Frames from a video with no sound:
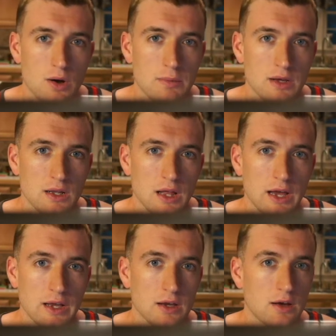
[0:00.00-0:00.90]
I mean
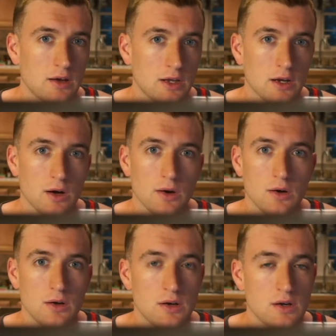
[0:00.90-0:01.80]
like,
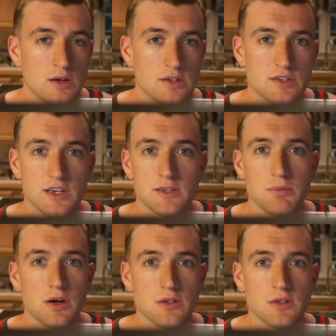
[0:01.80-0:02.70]
6
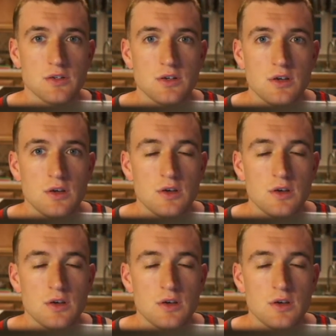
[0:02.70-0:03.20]
months.